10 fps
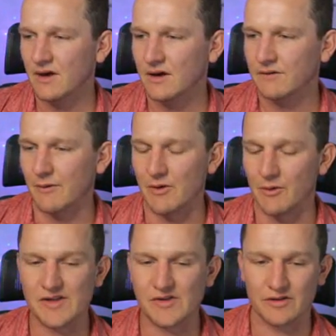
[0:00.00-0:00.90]
from the
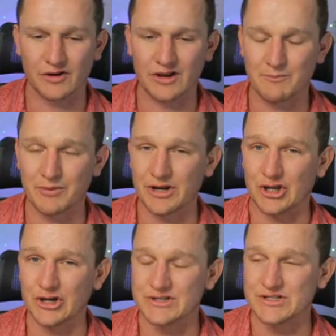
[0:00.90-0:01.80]
rest, it's looking pretty
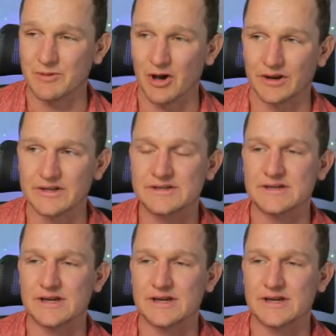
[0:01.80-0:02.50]
good, to be honest.